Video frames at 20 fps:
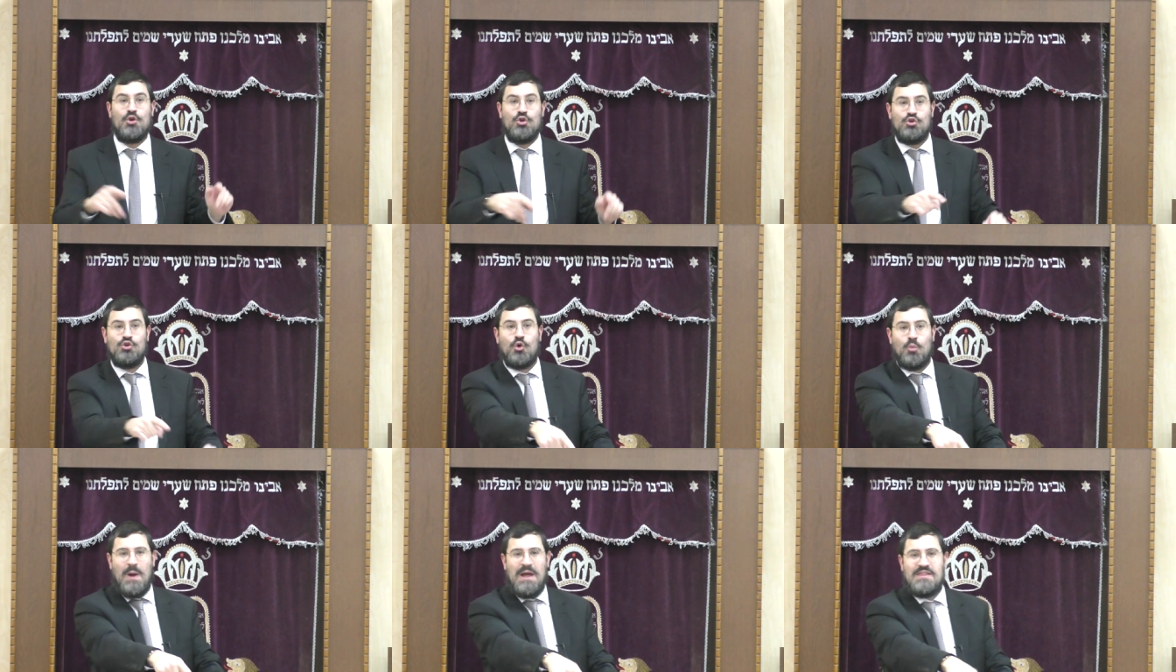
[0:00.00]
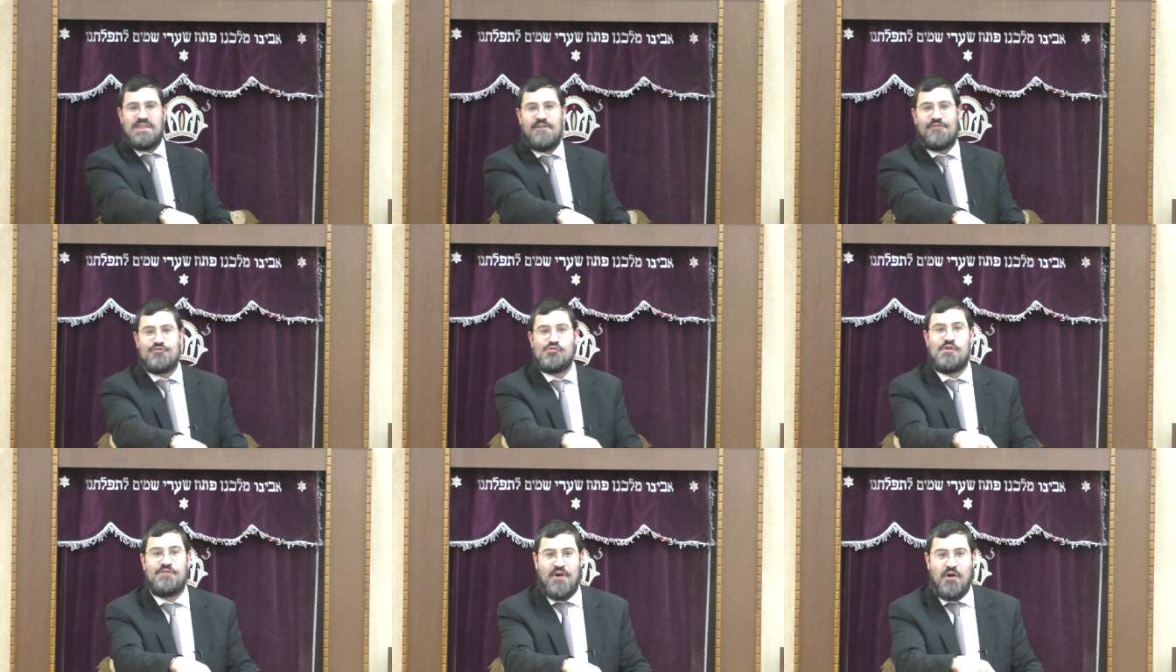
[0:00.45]
You'll wait there
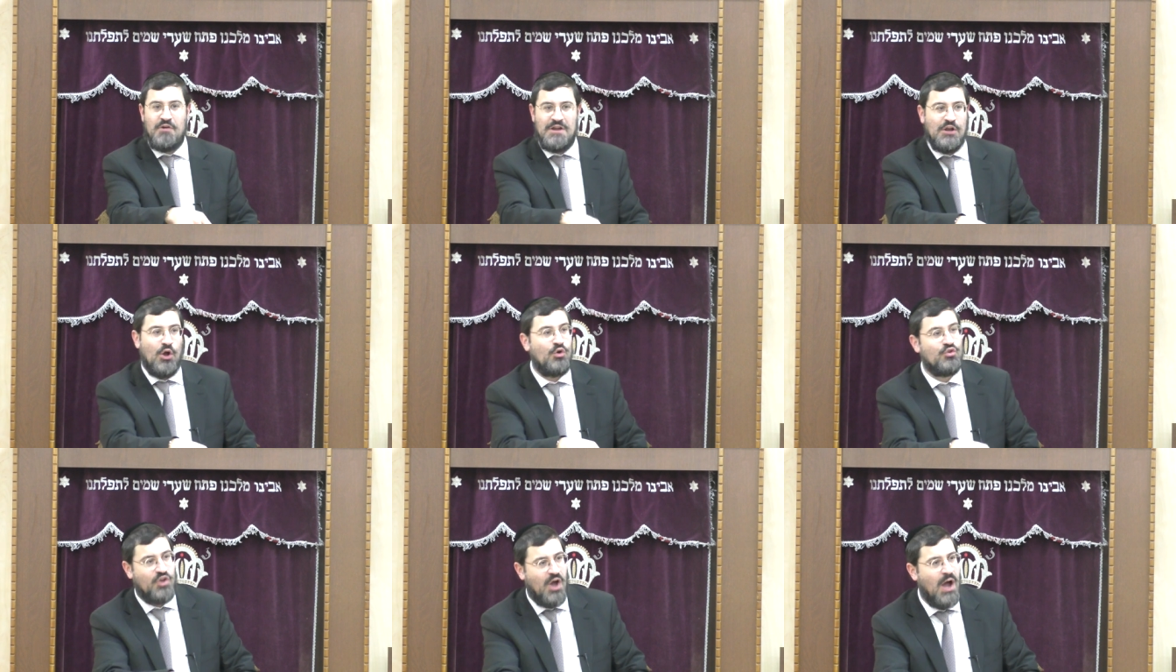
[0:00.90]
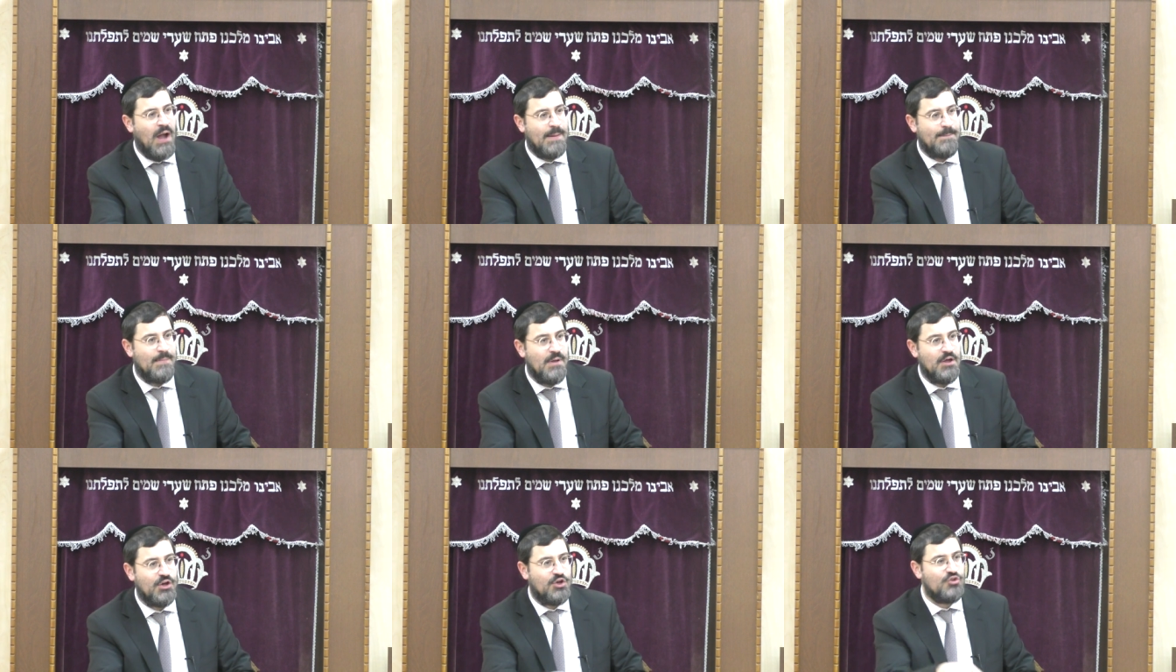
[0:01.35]
for a very long
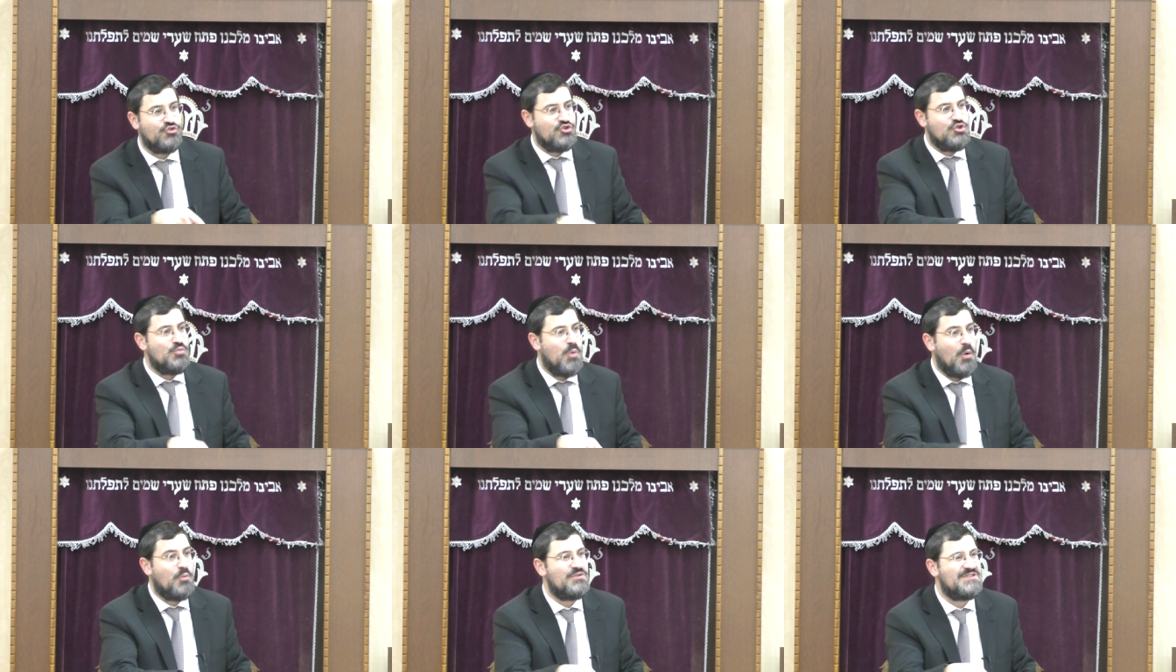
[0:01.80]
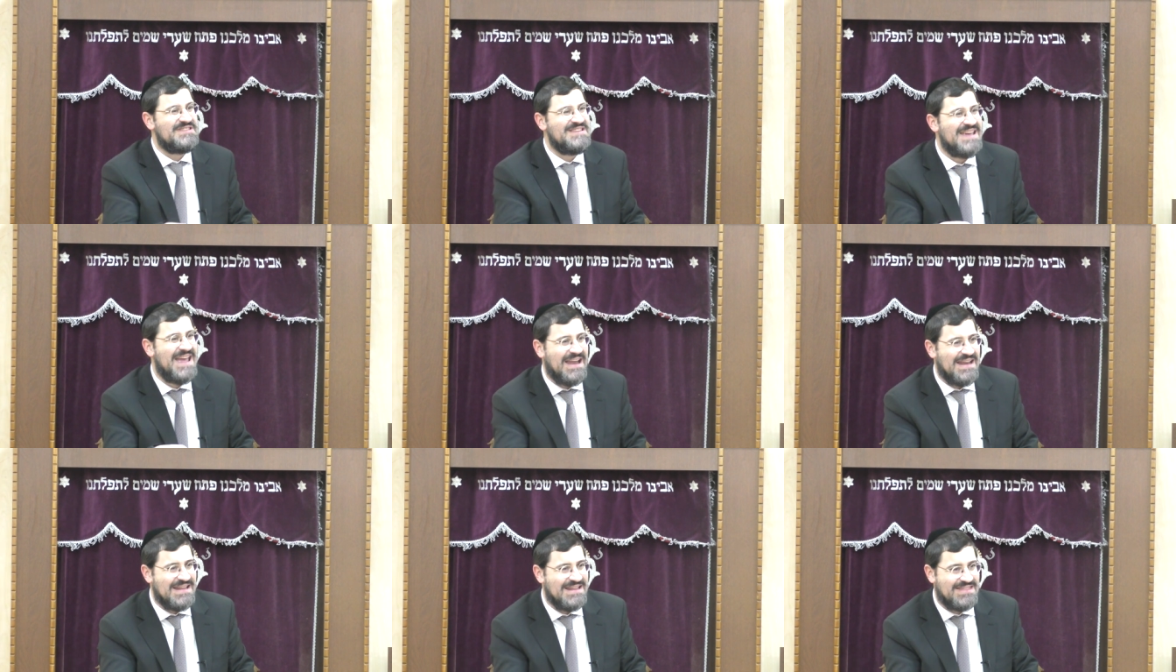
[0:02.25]
time, because you won't
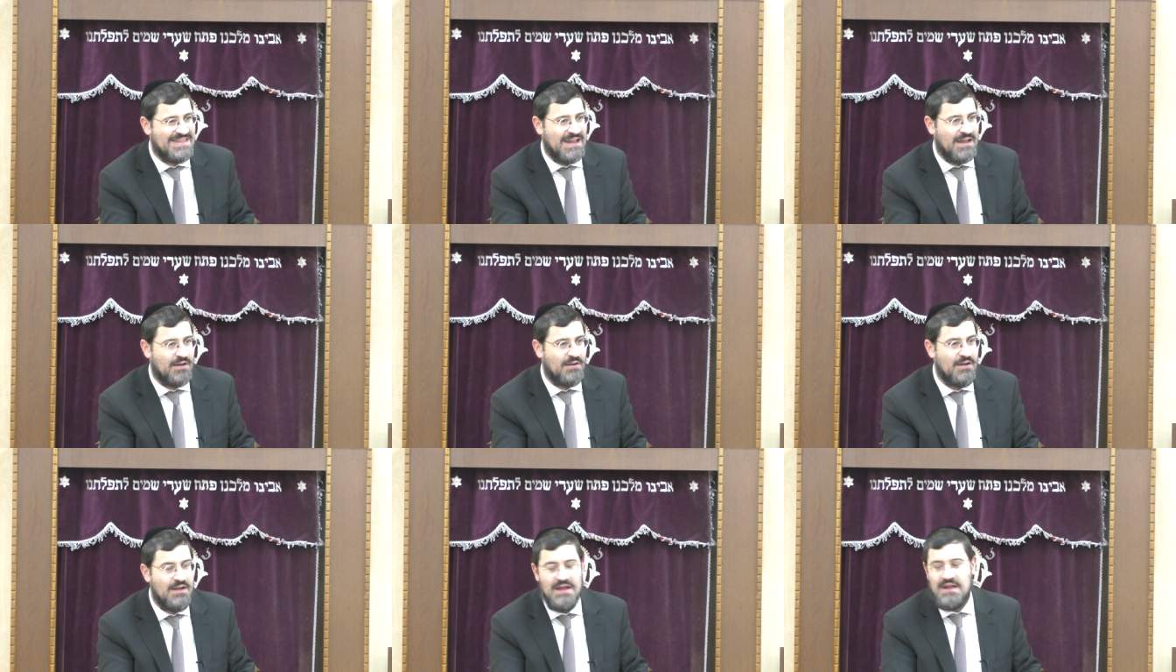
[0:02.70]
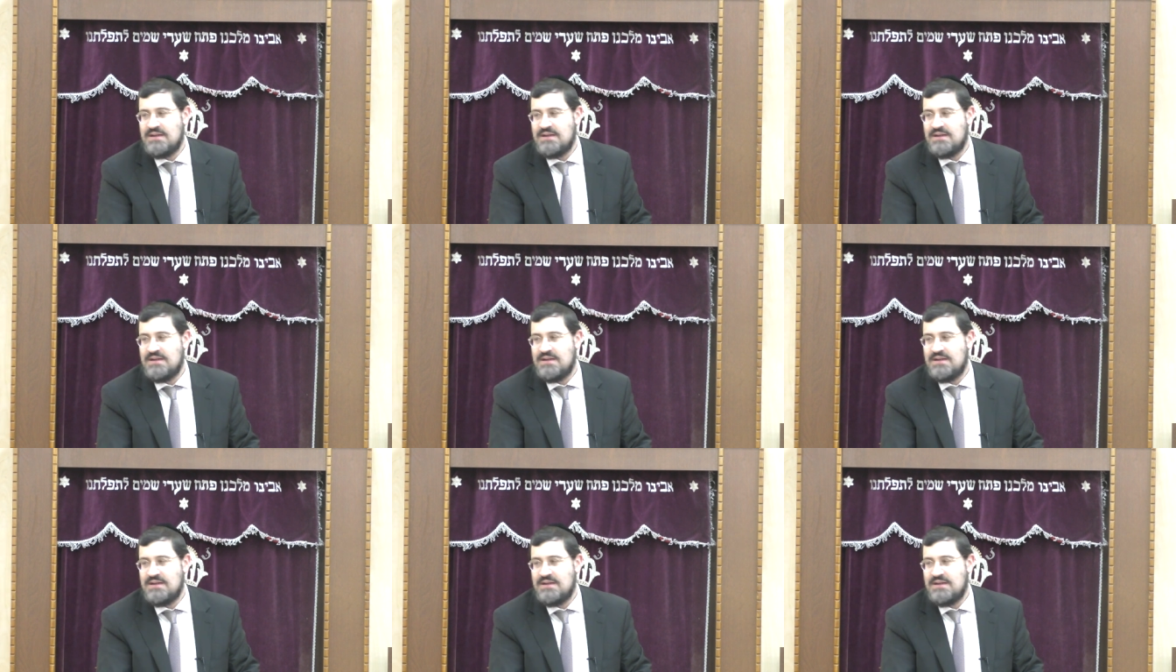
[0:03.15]
see anything.